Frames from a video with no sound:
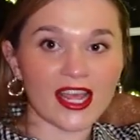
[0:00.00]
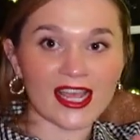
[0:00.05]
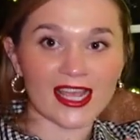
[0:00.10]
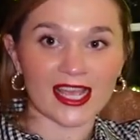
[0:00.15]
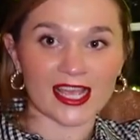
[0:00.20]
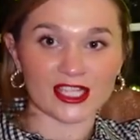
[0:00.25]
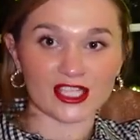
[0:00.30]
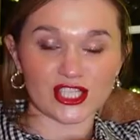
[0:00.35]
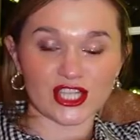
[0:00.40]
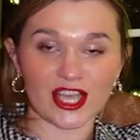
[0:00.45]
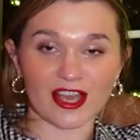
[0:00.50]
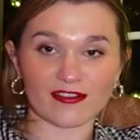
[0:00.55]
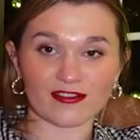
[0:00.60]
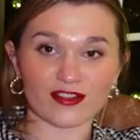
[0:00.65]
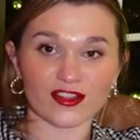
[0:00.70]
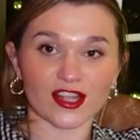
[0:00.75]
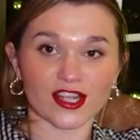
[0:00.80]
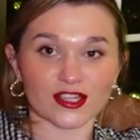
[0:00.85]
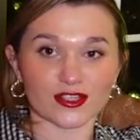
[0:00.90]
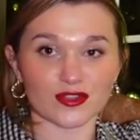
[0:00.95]
dang itchy
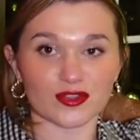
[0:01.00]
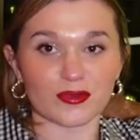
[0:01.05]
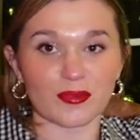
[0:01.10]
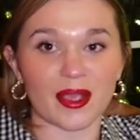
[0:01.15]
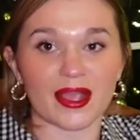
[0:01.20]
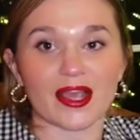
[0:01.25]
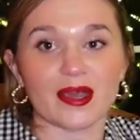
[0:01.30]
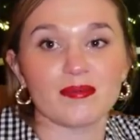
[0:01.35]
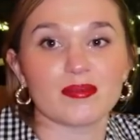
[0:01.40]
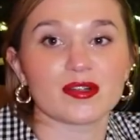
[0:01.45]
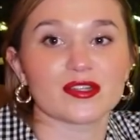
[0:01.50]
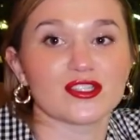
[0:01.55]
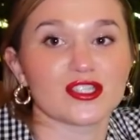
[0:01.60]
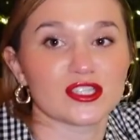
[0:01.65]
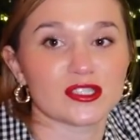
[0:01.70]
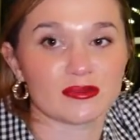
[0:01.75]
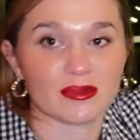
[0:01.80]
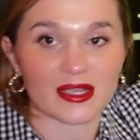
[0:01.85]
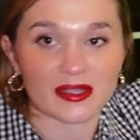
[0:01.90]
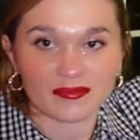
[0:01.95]
after they do their makeup, or
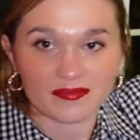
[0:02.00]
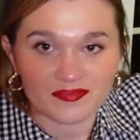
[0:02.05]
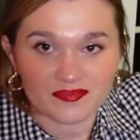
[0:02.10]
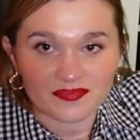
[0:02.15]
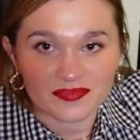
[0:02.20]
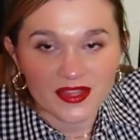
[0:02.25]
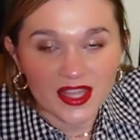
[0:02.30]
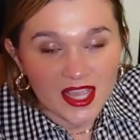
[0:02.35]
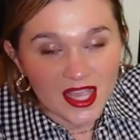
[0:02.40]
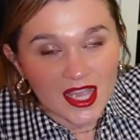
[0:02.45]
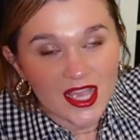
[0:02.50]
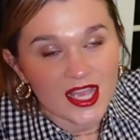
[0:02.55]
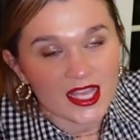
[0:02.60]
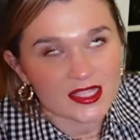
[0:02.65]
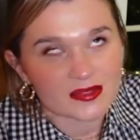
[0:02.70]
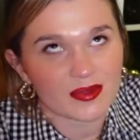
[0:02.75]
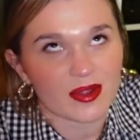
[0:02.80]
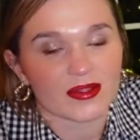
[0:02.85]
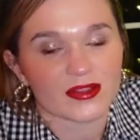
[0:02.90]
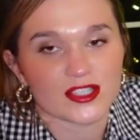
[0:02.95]
just me?
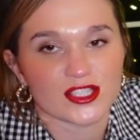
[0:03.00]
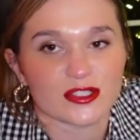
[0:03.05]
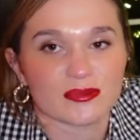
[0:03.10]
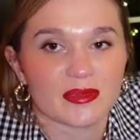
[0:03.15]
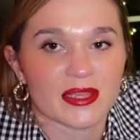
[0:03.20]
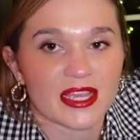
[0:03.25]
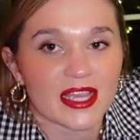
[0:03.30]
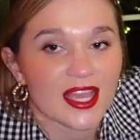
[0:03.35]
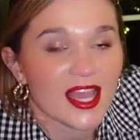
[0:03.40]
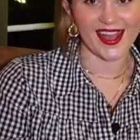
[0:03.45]
It's probably just me.